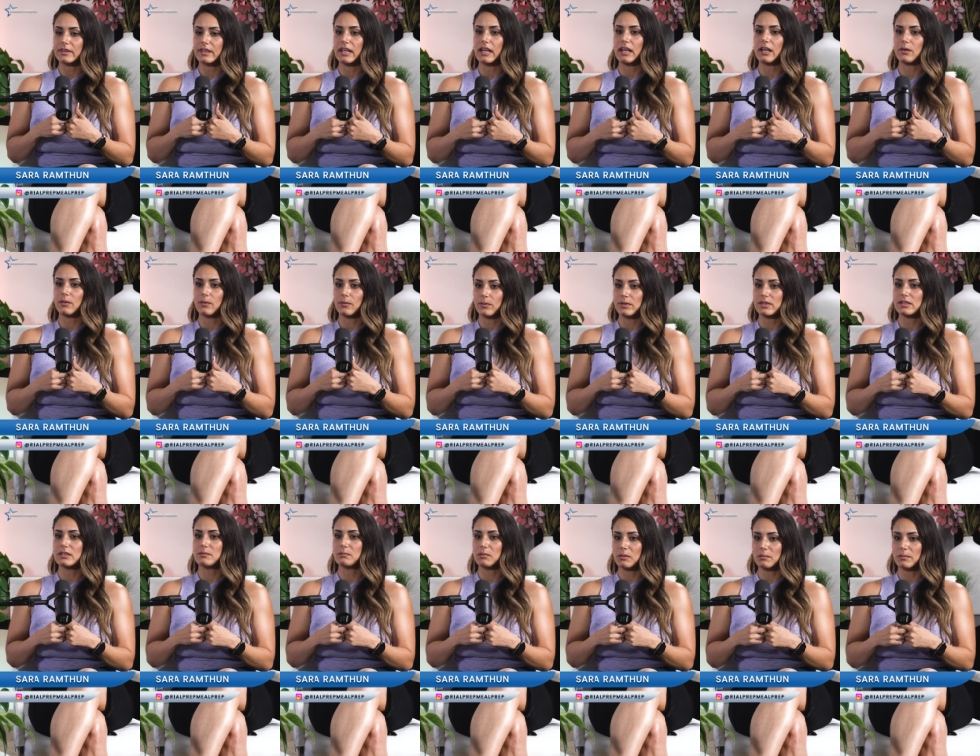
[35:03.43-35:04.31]
that
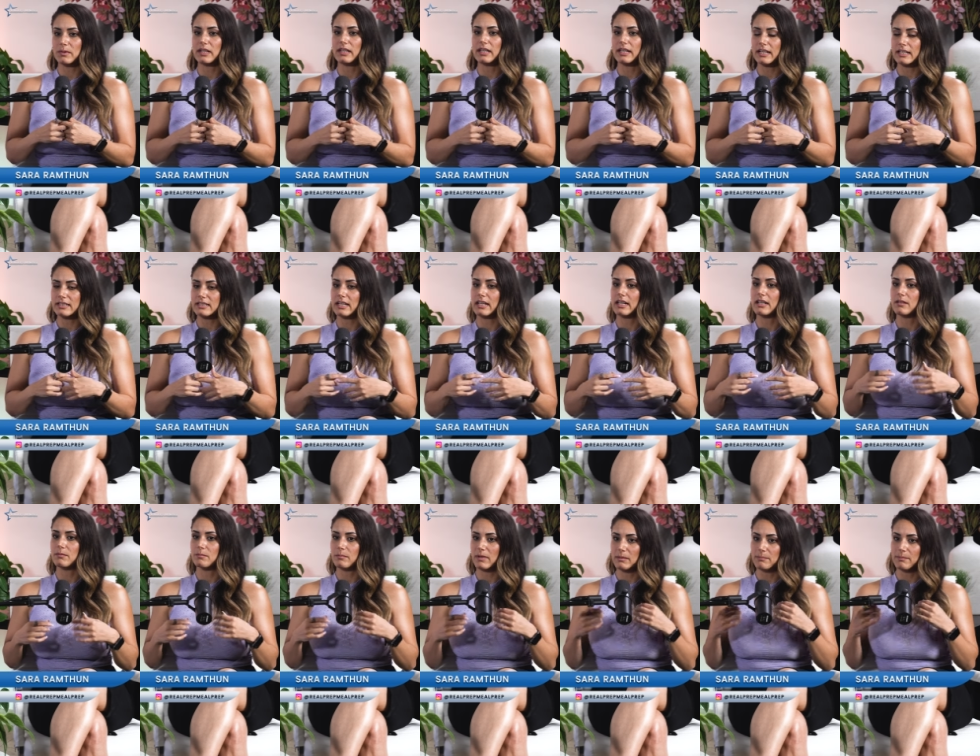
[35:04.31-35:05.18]
was the moment, I guess,
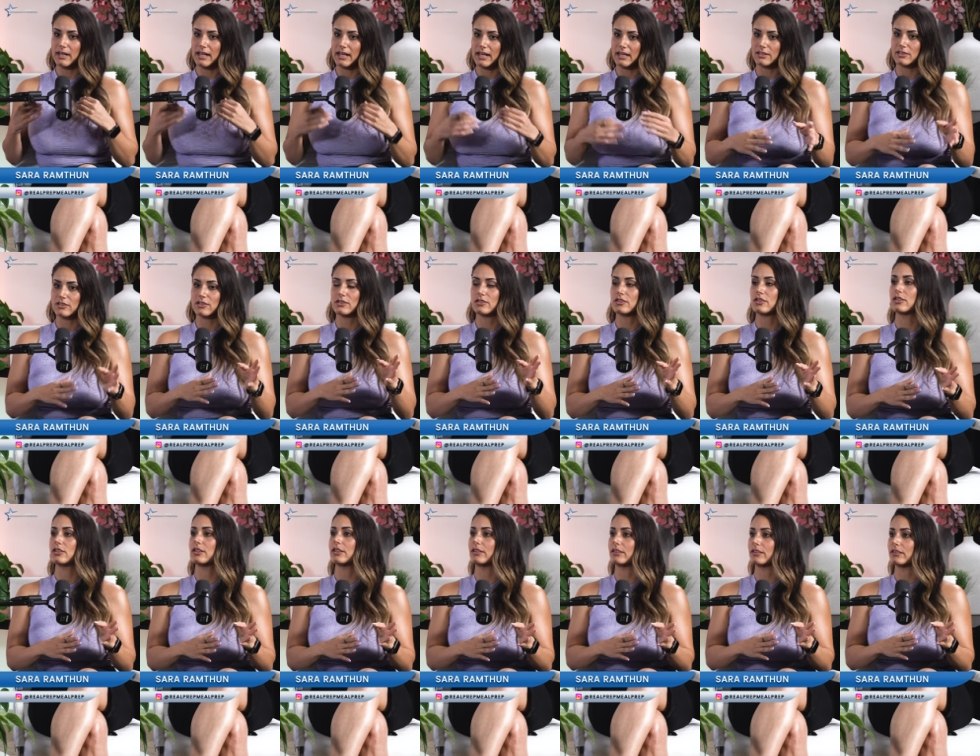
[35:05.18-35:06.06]
I, my passion
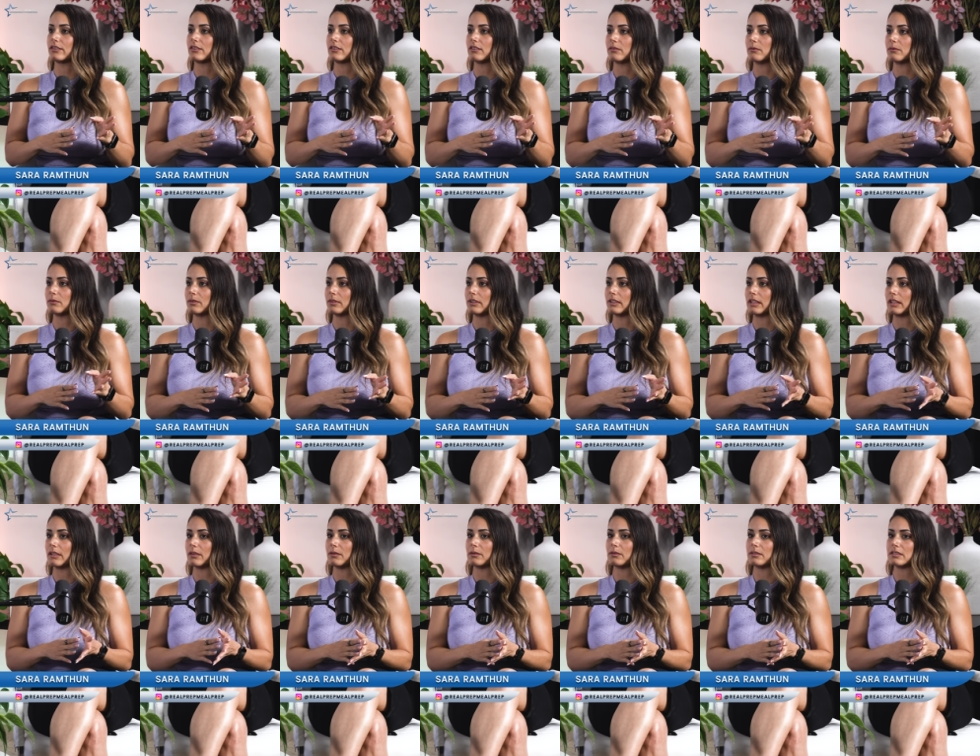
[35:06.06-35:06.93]
turned where
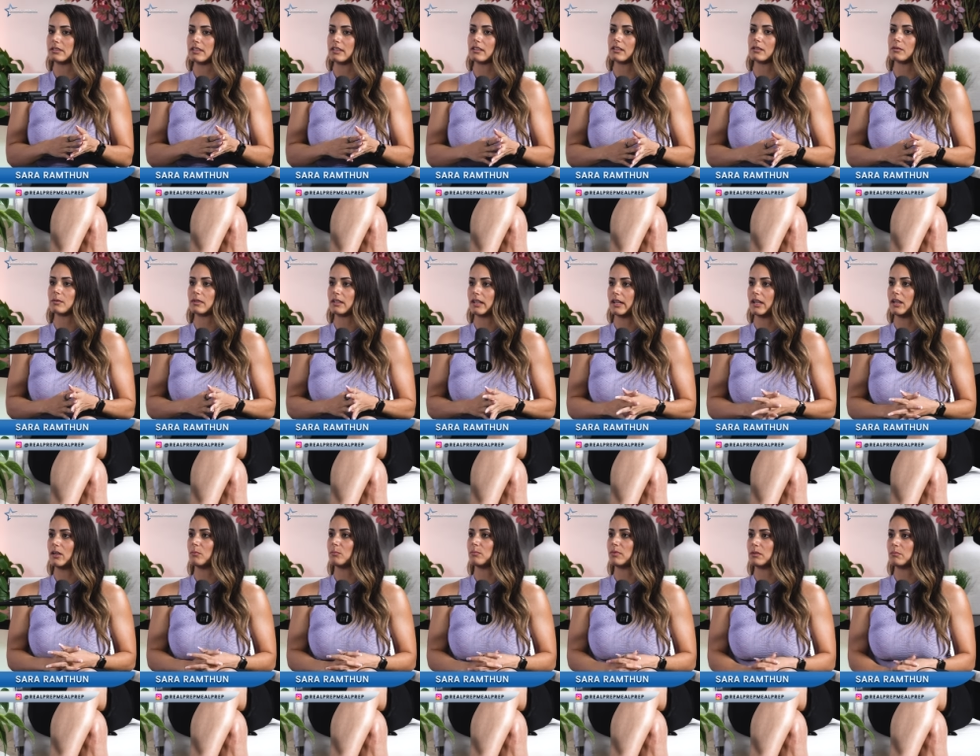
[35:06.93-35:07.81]
I was like, I want to
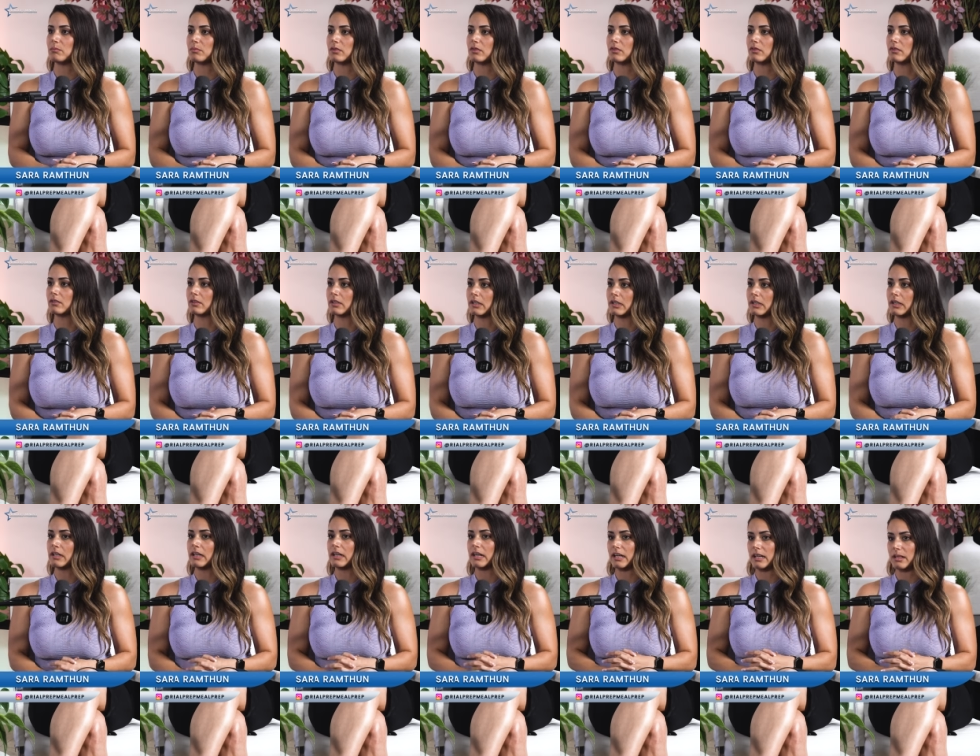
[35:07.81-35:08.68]
help people
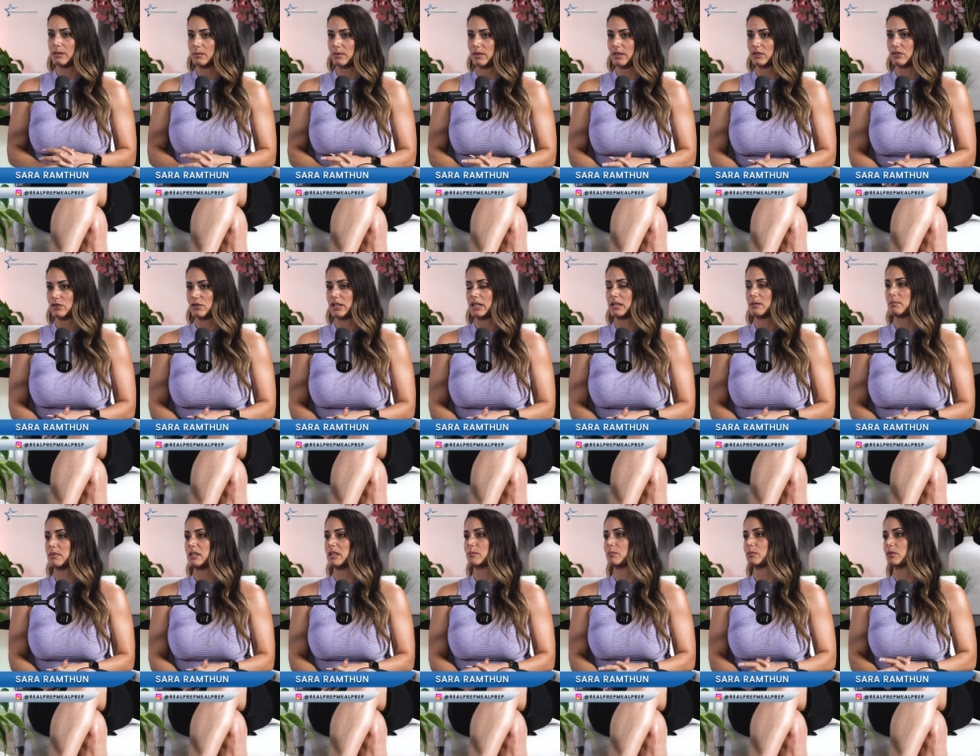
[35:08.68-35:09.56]
and I want to
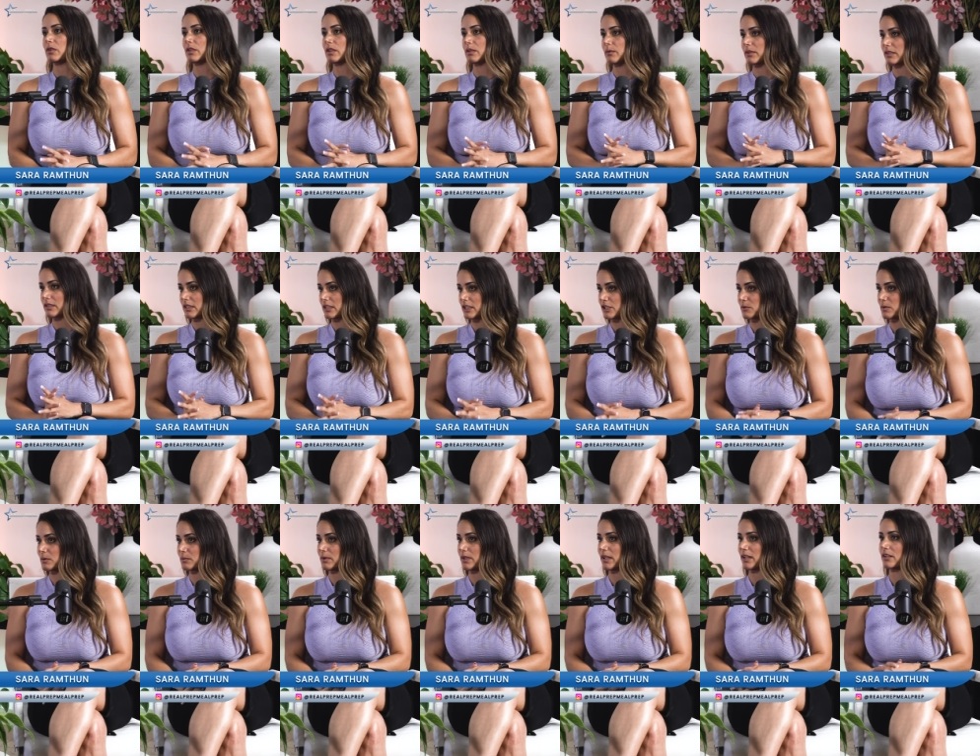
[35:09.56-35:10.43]
train people. I want to teach
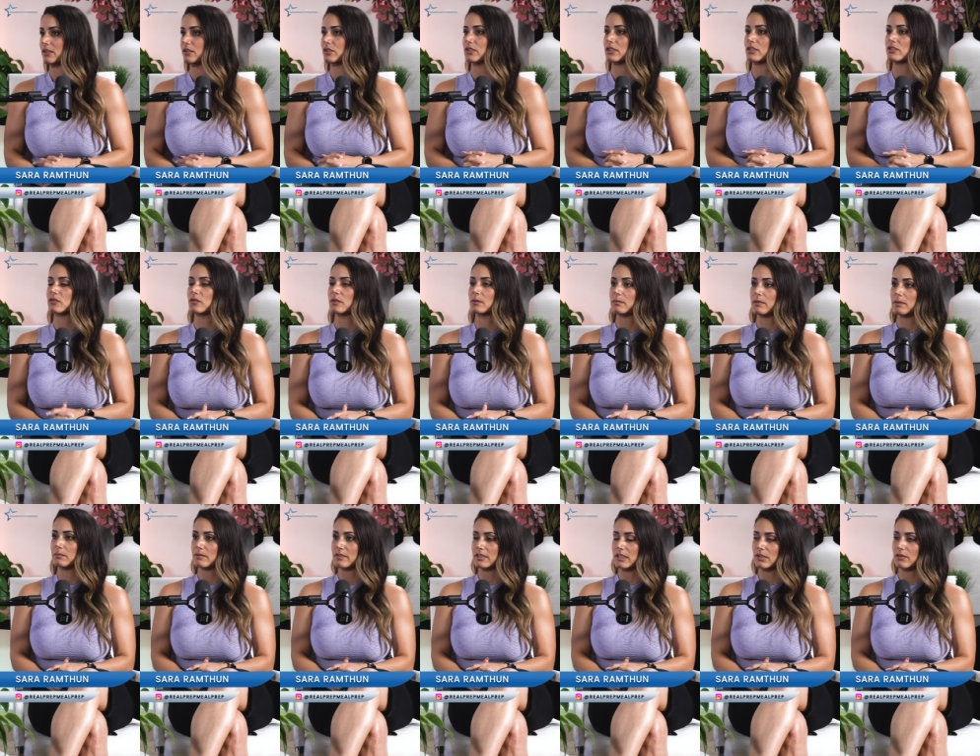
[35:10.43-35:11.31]
people how to transform
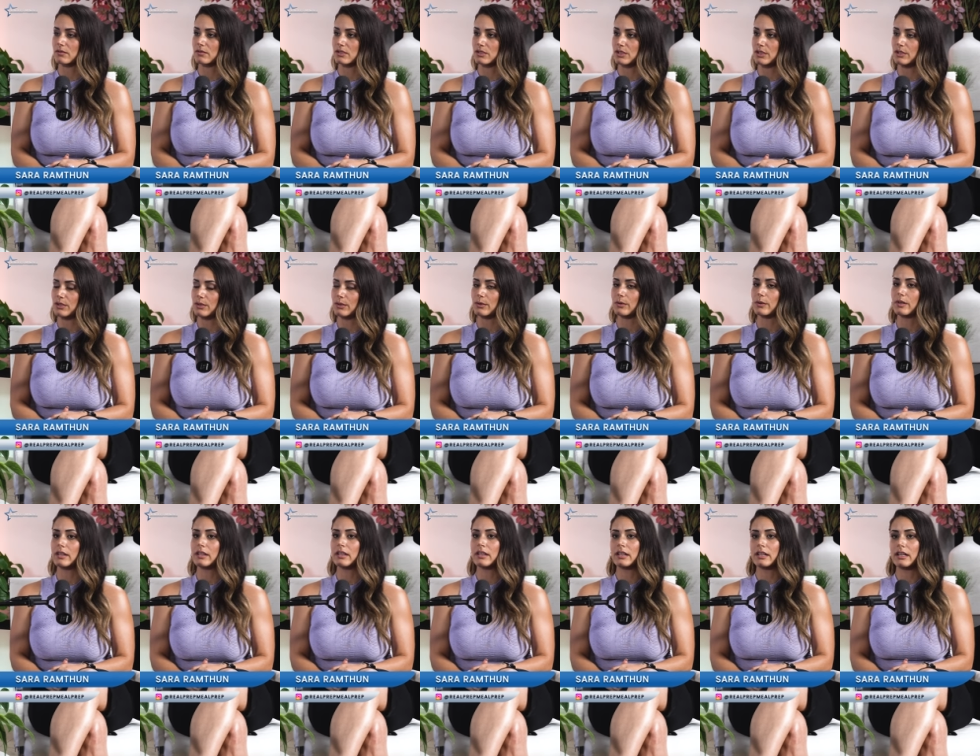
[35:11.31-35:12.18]
themselves too.
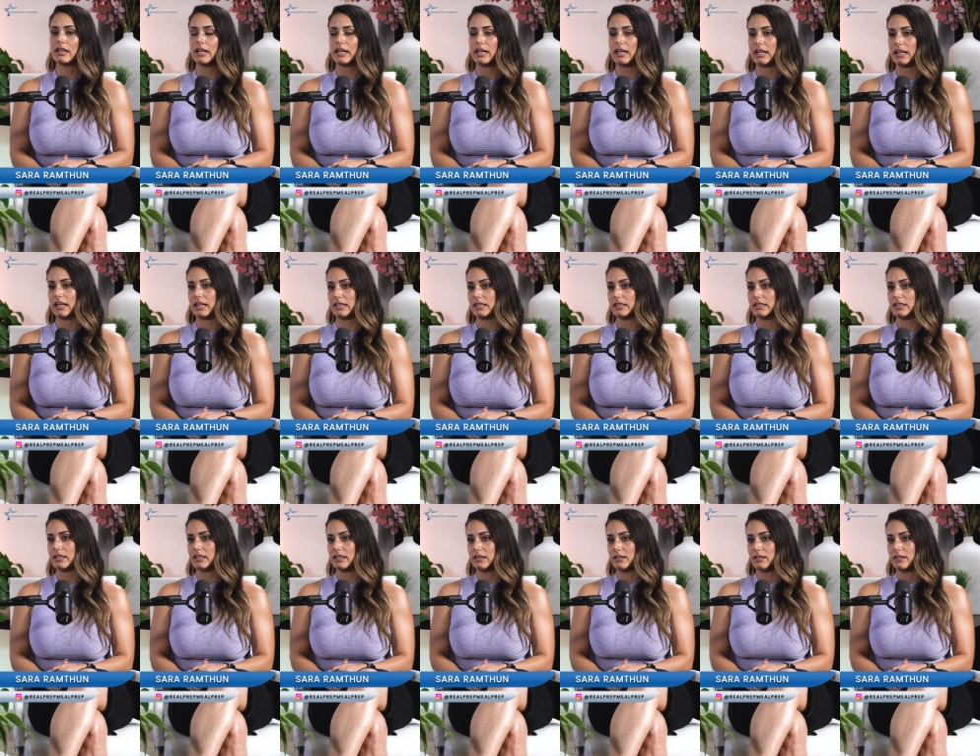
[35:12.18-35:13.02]
And,